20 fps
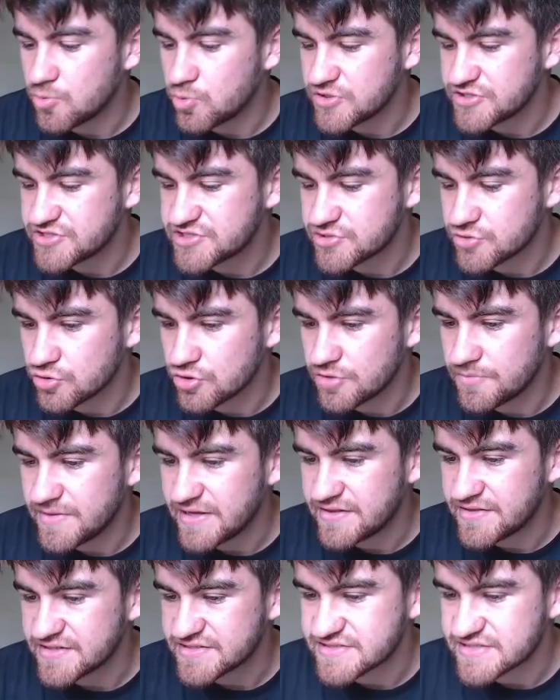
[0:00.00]
We saw him
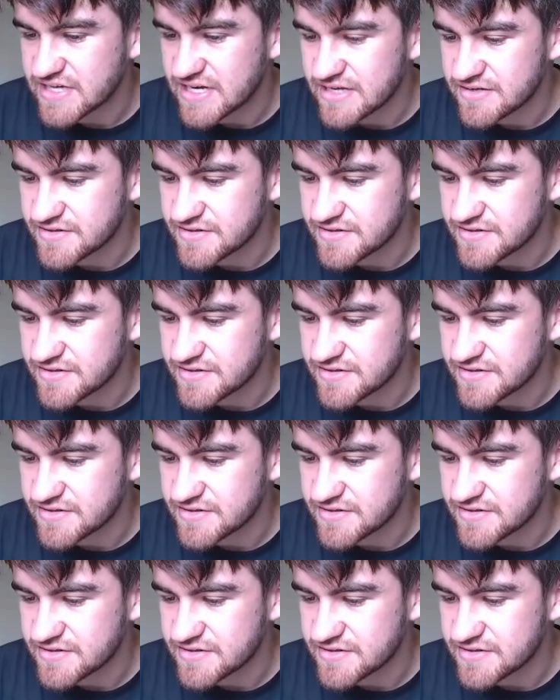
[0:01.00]
in the start